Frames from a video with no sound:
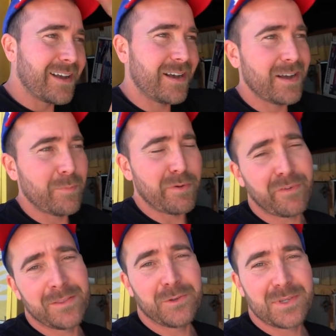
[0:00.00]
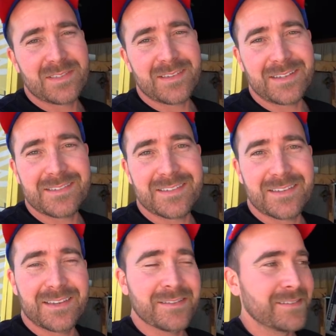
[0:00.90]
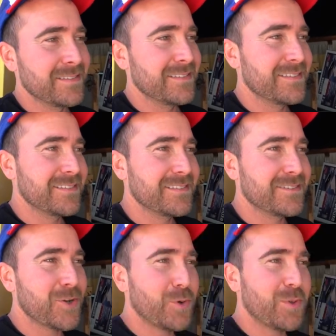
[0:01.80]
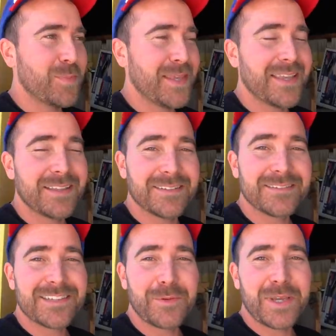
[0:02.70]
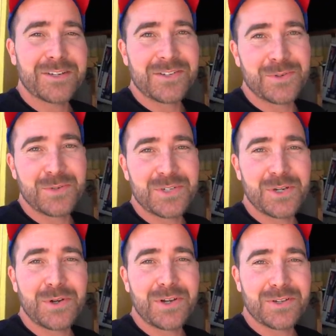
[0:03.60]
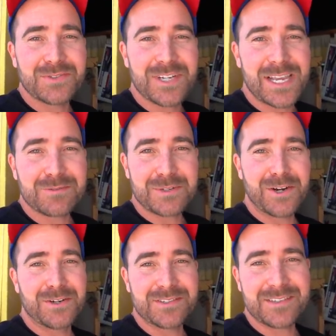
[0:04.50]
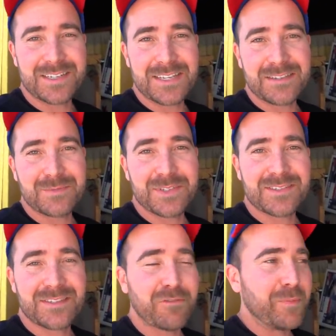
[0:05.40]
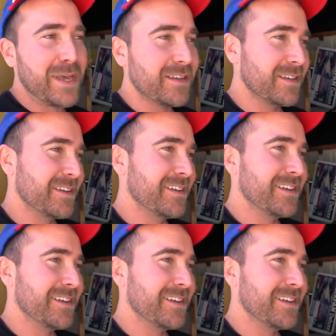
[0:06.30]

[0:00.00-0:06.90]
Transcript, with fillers: My friend Lucas likes to joke with me and tell me I should do a show called Jack's Returns because I take so much stuff back,